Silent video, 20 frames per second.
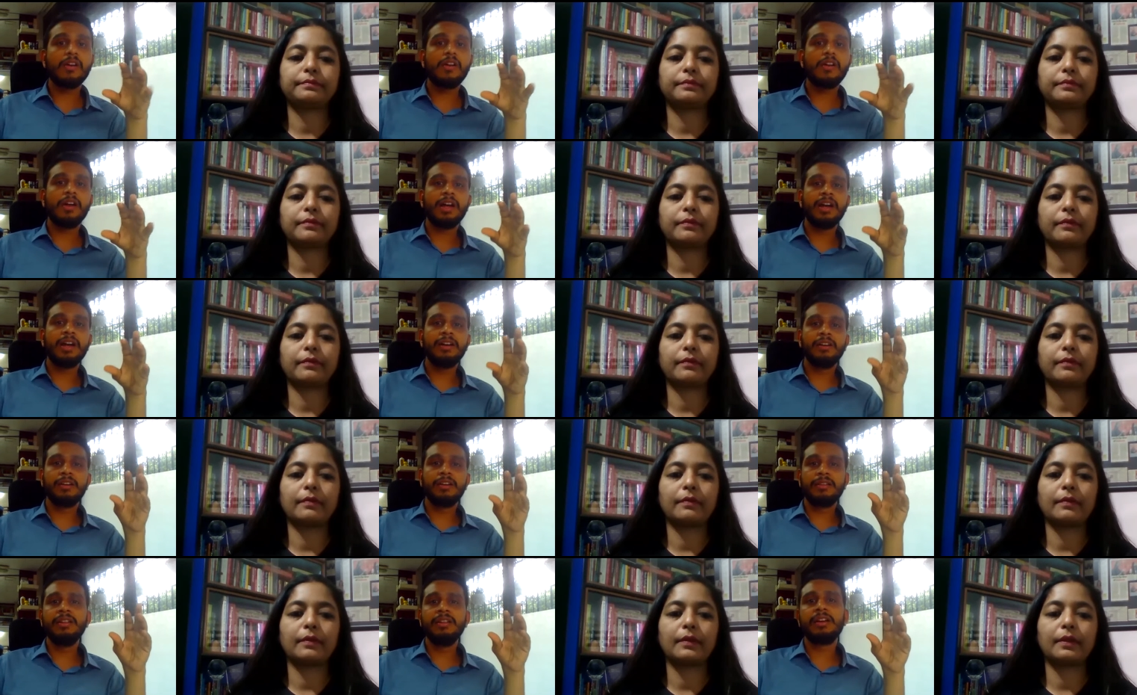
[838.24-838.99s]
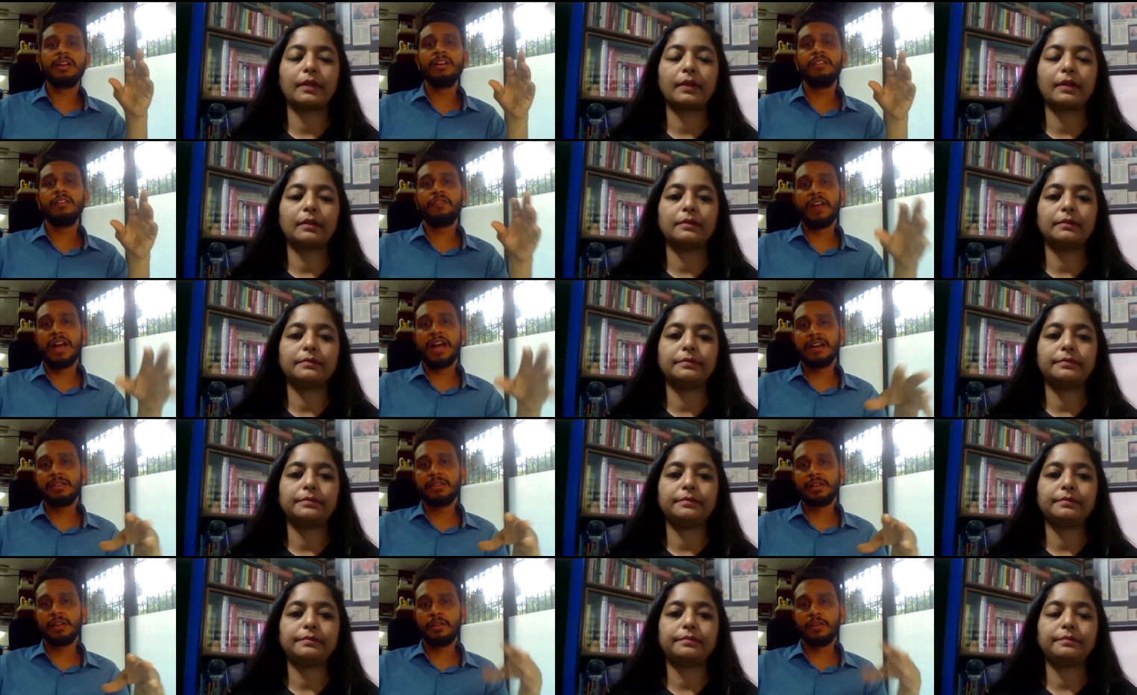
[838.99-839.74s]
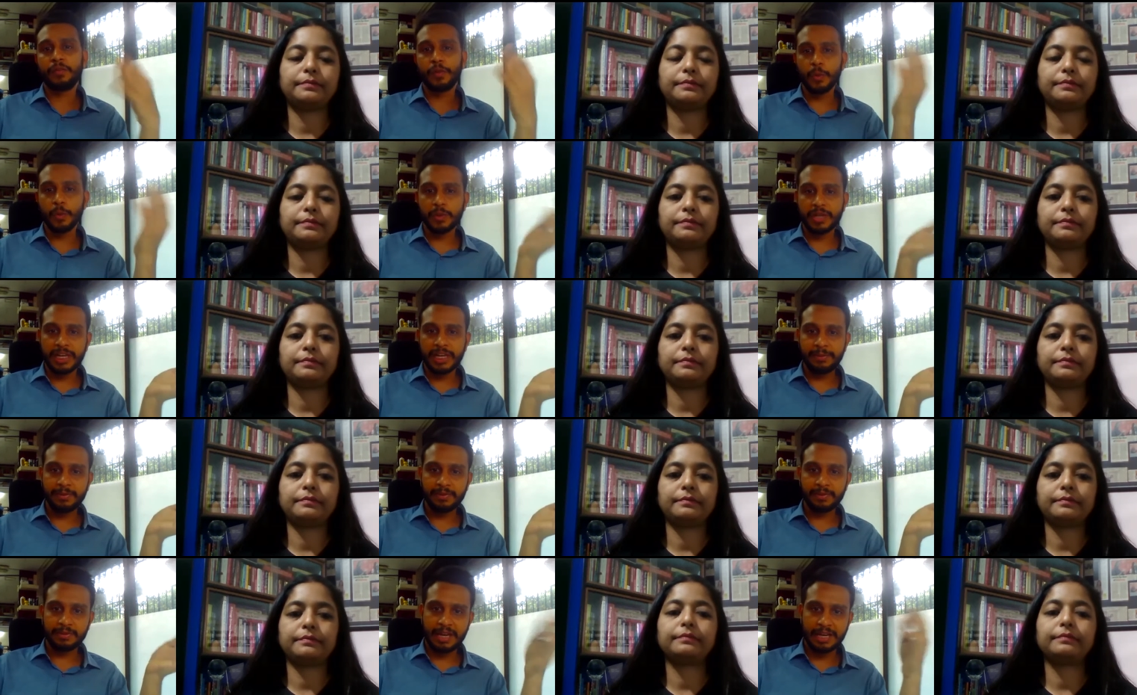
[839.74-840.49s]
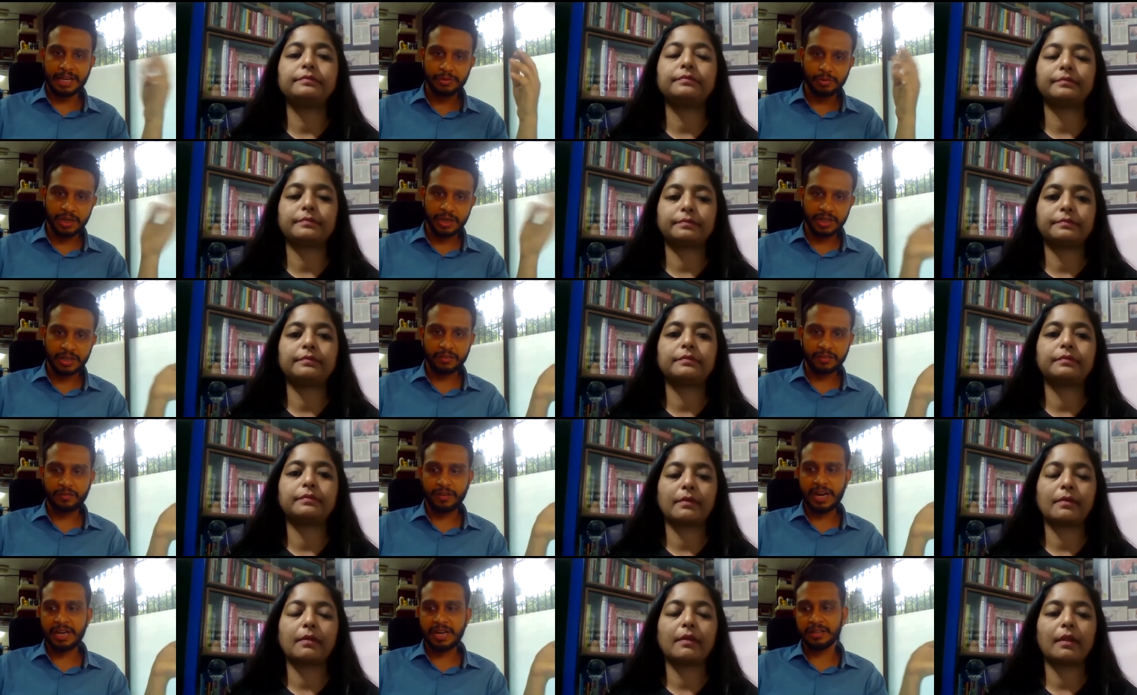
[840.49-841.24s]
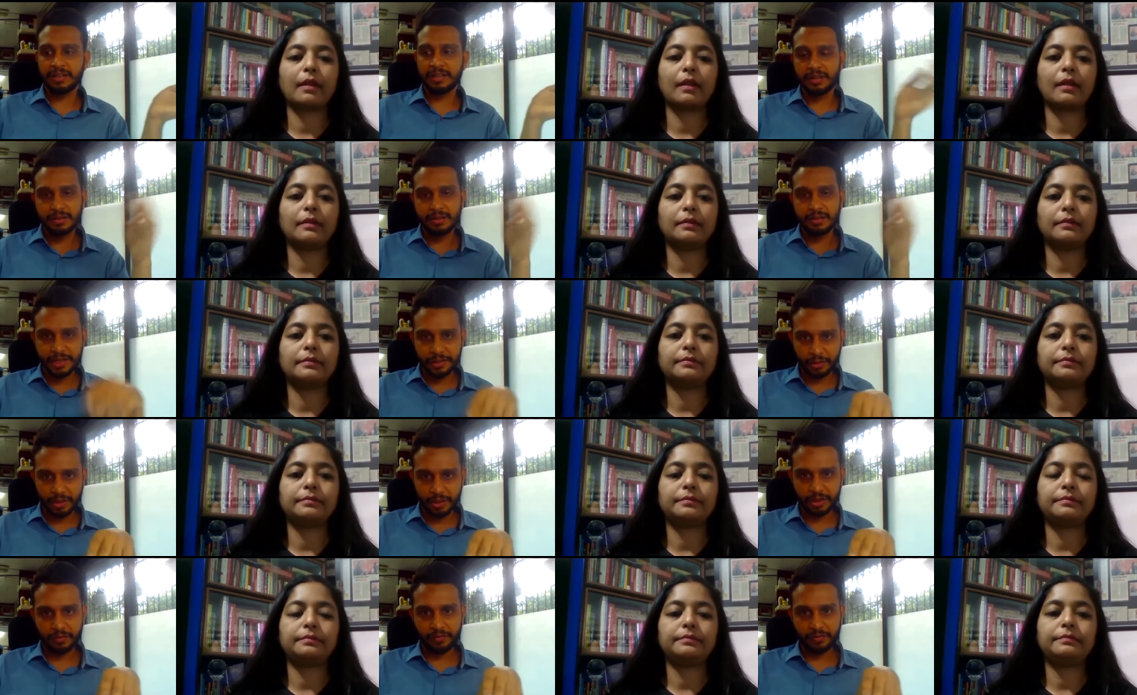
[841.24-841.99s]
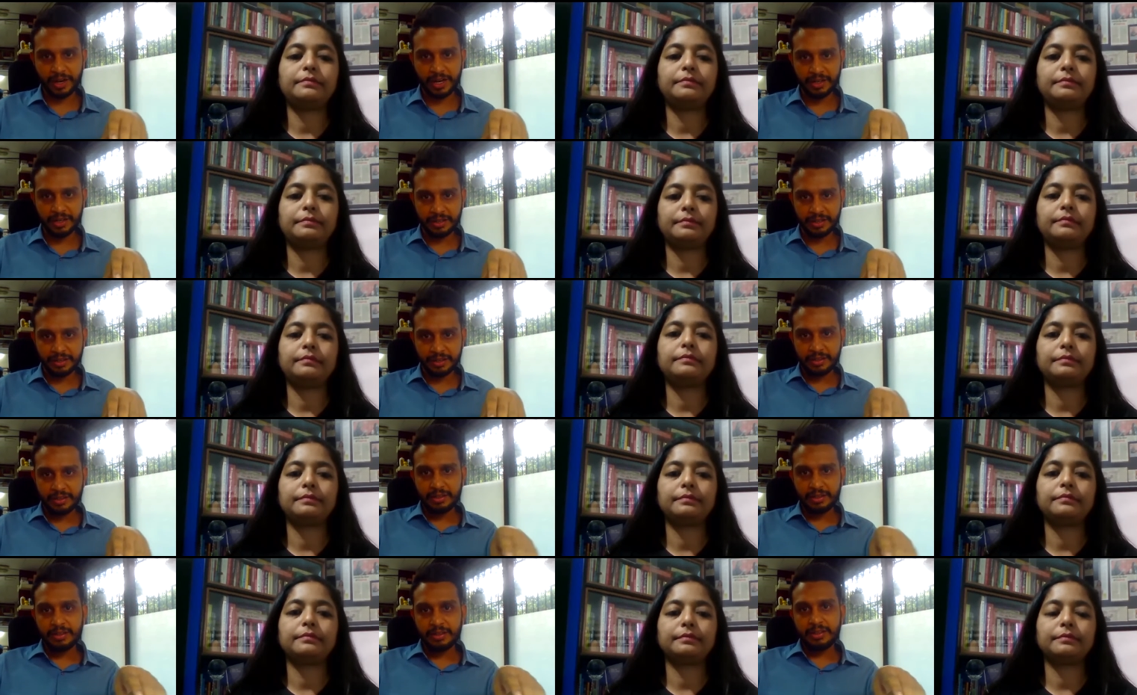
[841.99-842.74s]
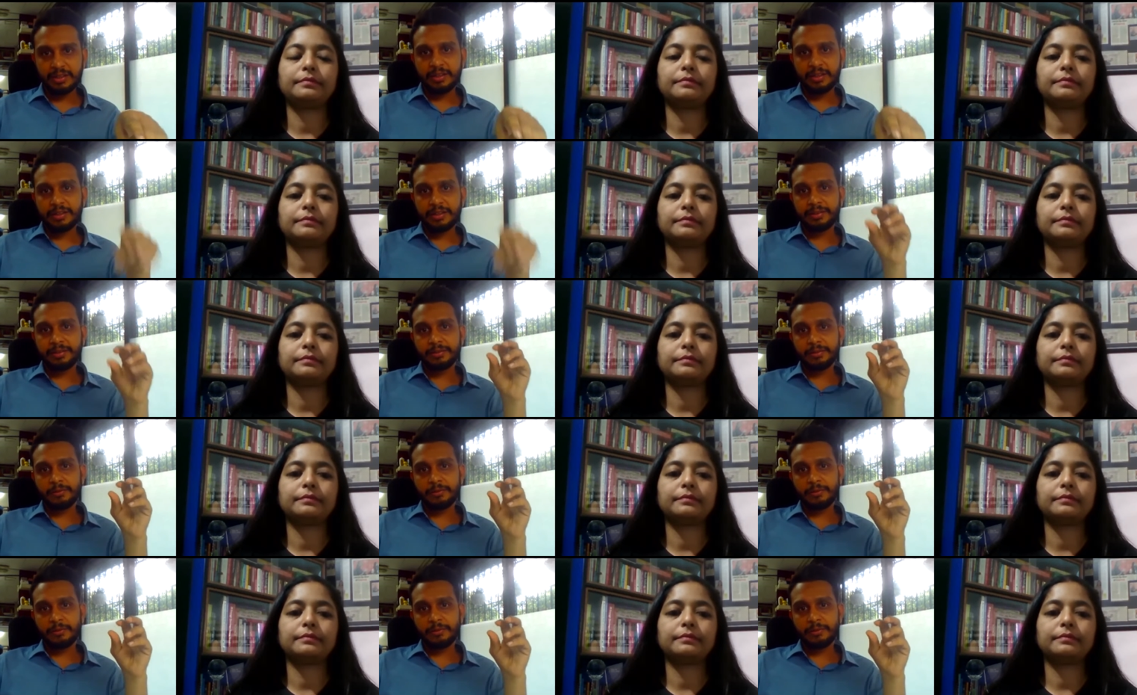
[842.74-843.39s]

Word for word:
Speaker 1: and see again, fats are of two types: saturated fat and unsaturated fat. So